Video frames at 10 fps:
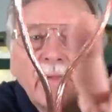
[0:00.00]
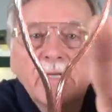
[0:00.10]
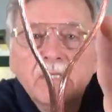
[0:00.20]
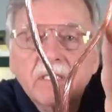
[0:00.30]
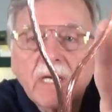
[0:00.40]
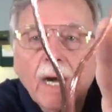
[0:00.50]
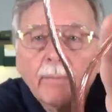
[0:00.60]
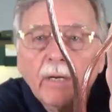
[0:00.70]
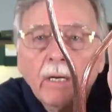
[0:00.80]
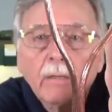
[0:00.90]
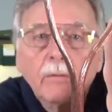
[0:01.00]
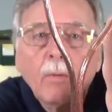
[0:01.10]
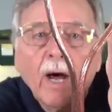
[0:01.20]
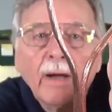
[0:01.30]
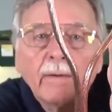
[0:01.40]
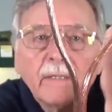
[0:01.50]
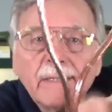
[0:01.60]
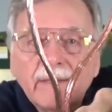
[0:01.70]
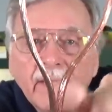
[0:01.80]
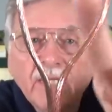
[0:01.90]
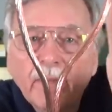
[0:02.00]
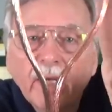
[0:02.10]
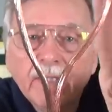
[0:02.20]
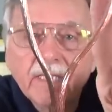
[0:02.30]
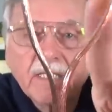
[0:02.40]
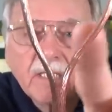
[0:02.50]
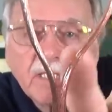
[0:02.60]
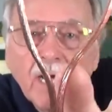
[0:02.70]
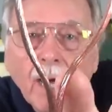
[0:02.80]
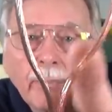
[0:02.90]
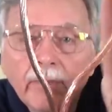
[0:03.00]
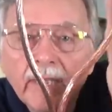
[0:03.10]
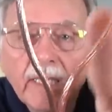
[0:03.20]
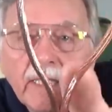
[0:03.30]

and this is copper colored wire. That's because this is copper in